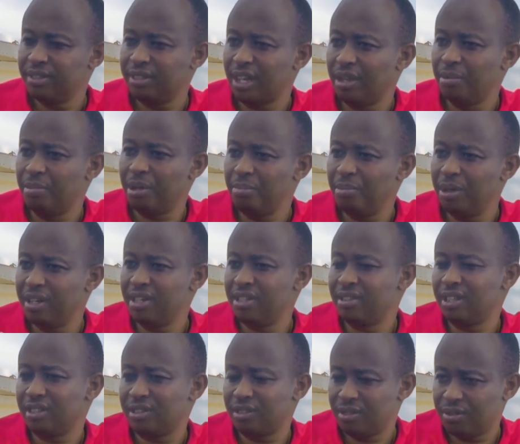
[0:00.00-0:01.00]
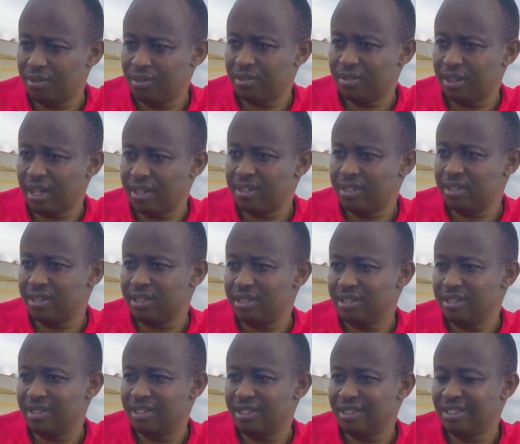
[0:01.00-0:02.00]
I may make it at 30.
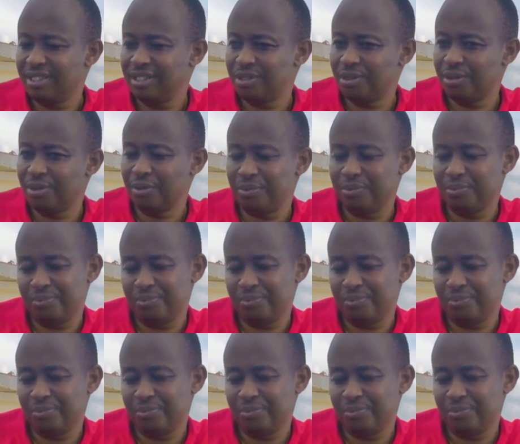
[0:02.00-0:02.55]
So